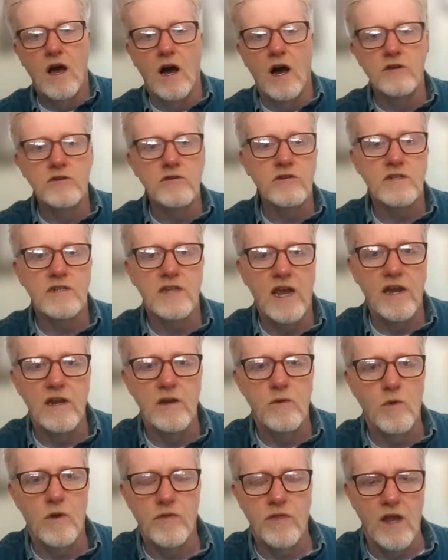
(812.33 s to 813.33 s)

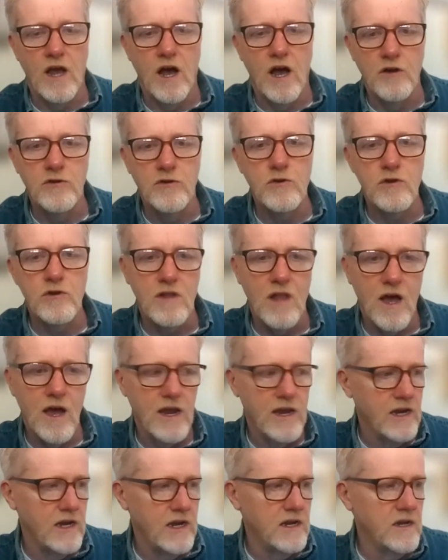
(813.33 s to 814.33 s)
Understanding what the
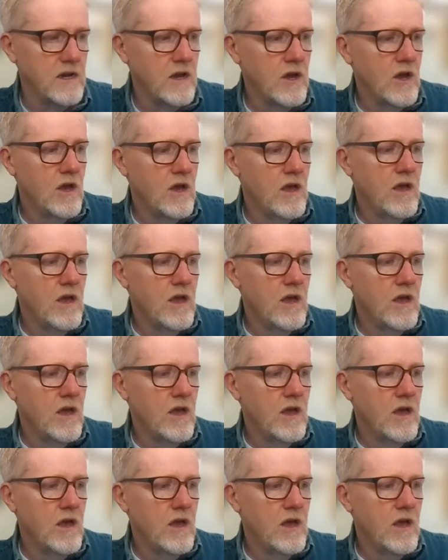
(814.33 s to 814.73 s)
underlying